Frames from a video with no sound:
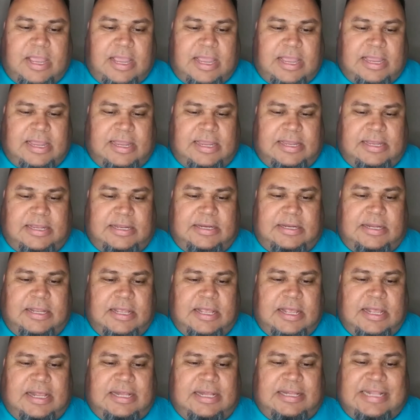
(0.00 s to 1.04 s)
And
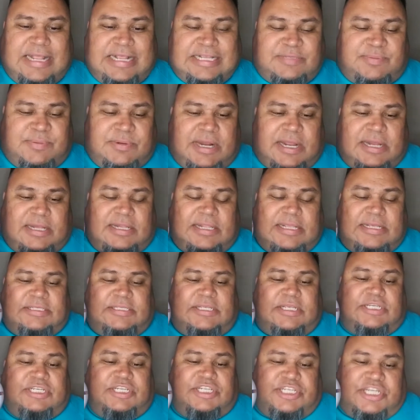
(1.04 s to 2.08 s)
last but not
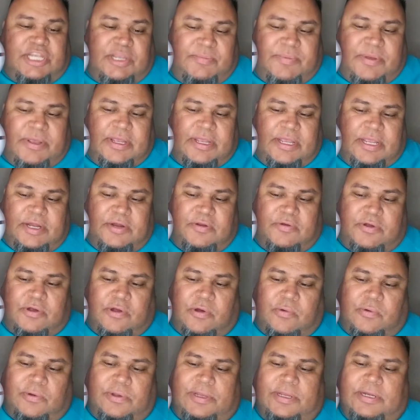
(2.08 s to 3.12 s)
least, Shiba Inu
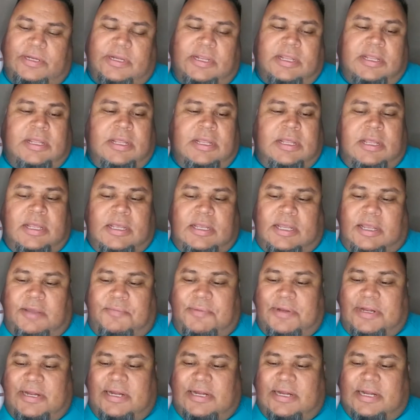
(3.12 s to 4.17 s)
coin
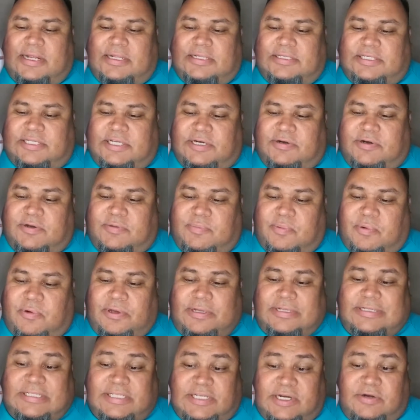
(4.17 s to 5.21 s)
coming in at
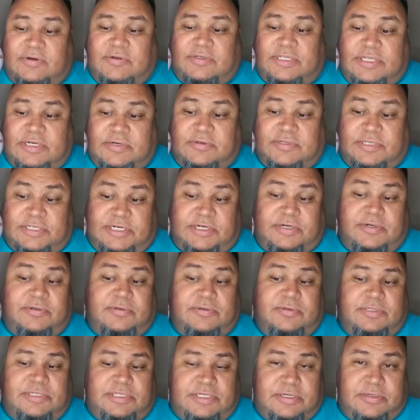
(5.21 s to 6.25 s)

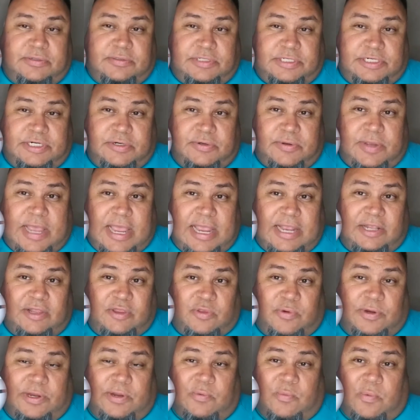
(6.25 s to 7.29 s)

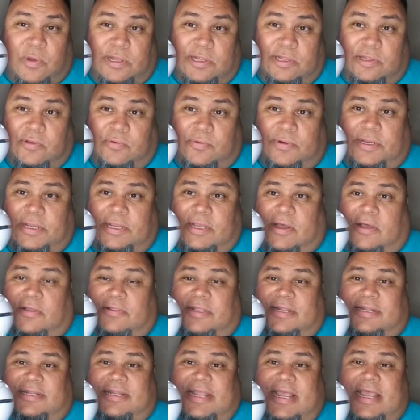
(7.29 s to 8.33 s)
0.00008313 on
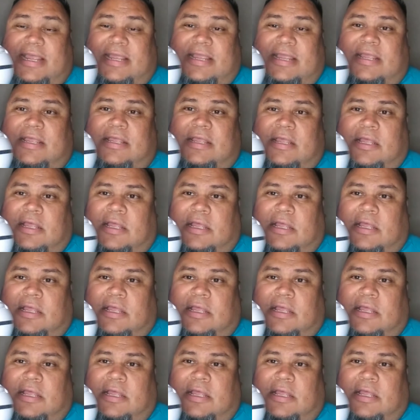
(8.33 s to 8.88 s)
the day.